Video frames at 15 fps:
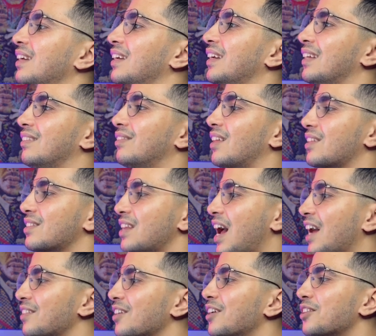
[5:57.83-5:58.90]
it does
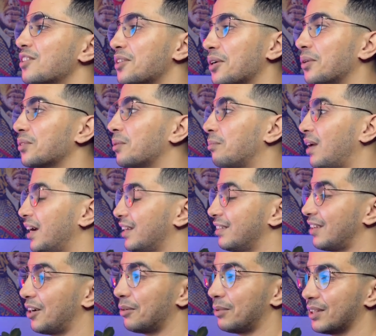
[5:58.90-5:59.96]
not show the buy it
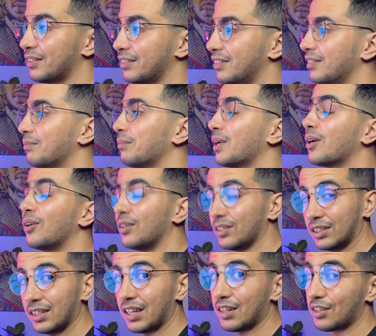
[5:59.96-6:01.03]
now button
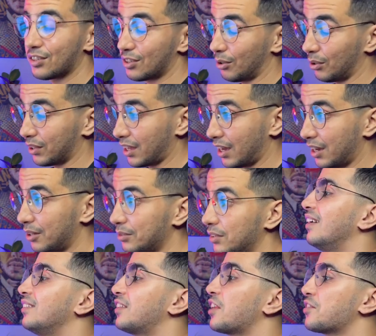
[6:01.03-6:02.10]
because it's sold out,
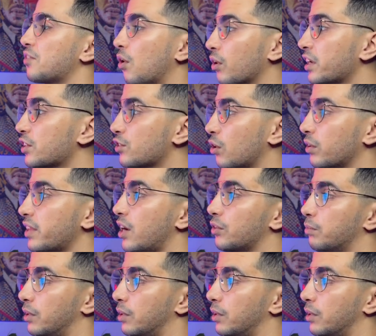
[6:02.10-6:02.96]
and there is only a sold out